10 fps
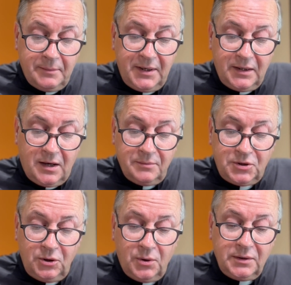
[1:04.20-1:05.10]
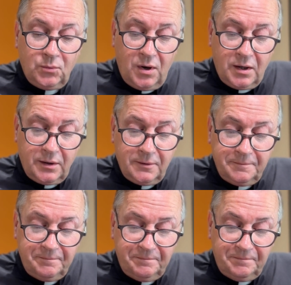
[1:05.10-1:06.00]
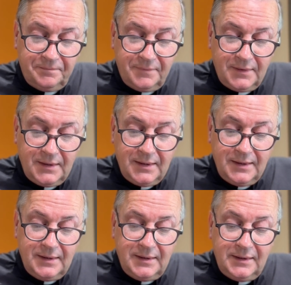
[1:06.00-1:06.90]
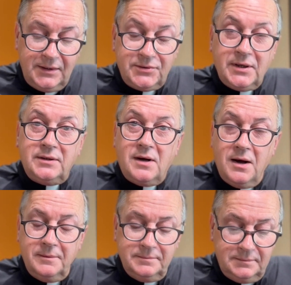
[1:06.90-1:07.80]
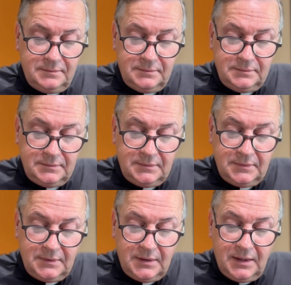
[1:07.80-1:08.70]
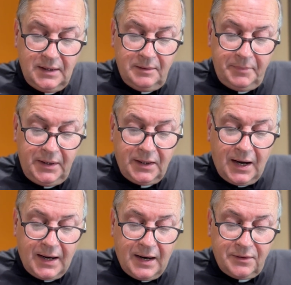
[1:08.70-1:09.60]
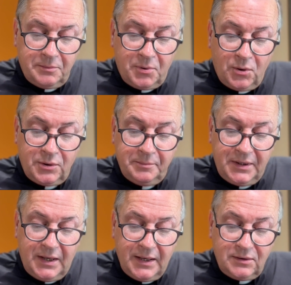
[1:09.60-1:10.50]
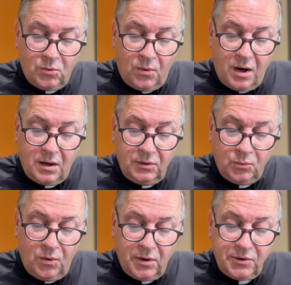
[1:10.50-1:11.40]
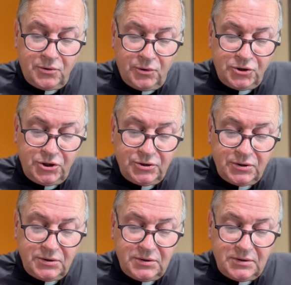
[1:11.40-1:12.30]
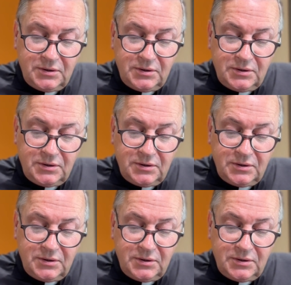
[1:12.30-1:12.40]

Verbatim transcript: me to come to you on the water." He said, "Come." Peter got out of the boat and began to walk on the water toward Jesus.